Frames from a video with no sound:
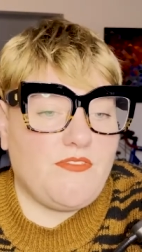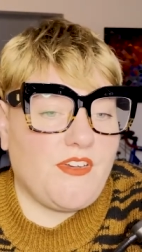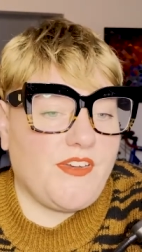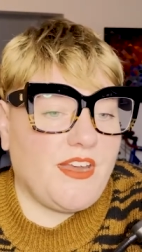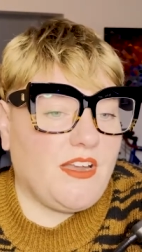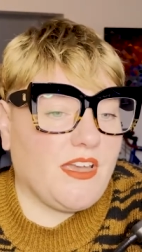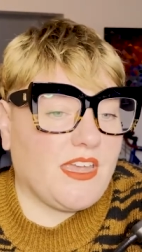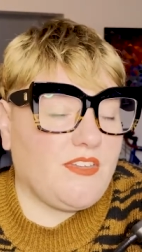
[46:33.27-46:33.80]

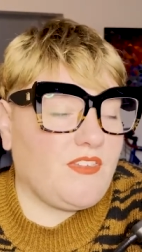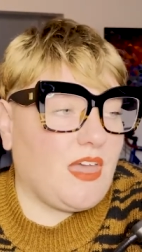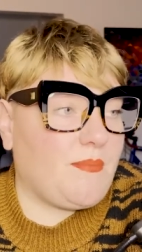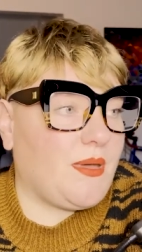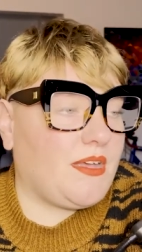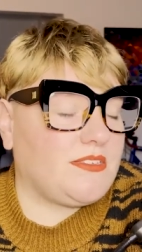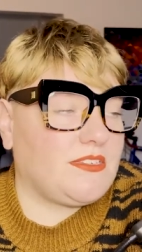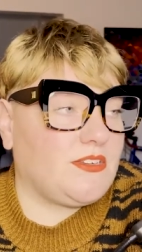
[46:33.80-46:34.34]
very lucky fat
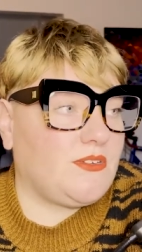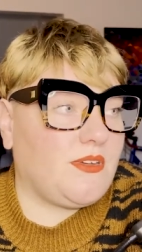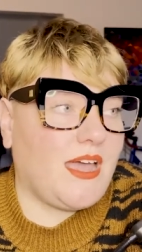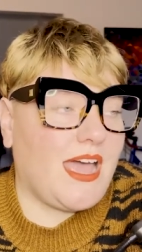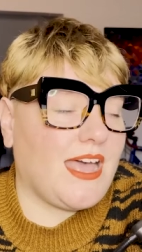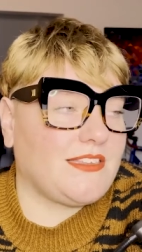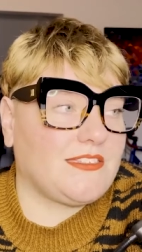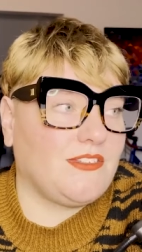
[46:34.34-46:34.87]
person who
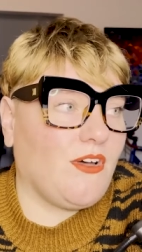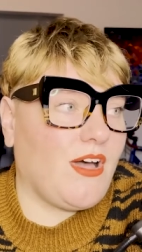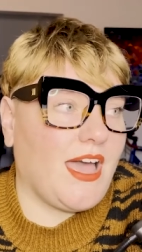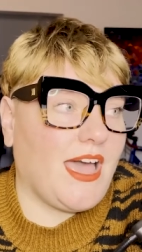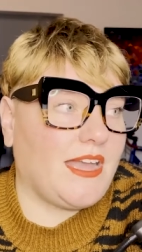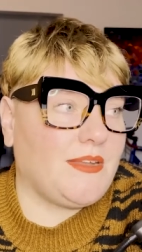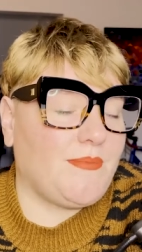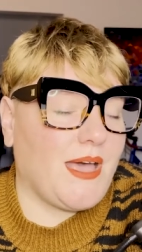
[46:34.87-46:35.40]
has not
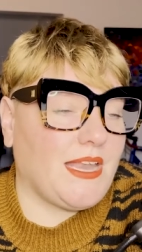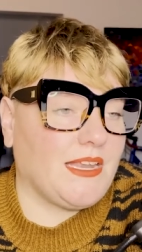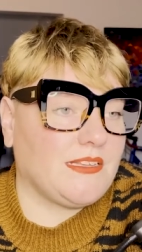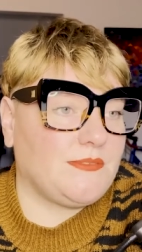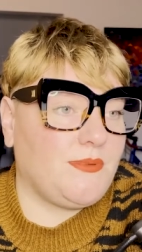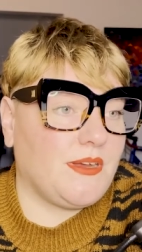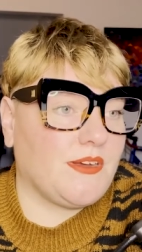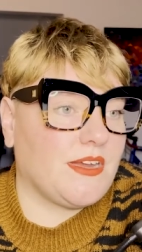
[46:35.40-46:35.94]
had a bad
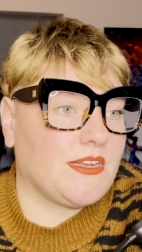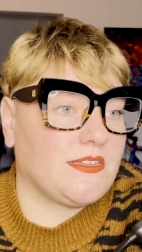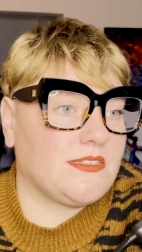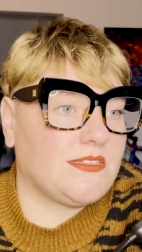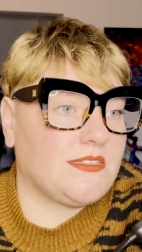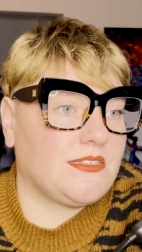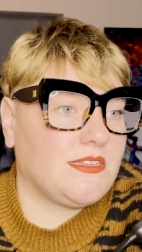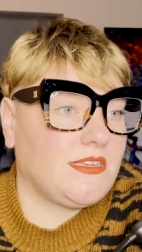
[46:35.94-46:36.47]

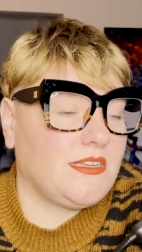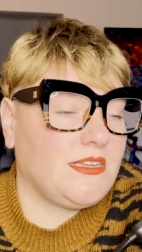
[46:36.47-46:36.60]
experience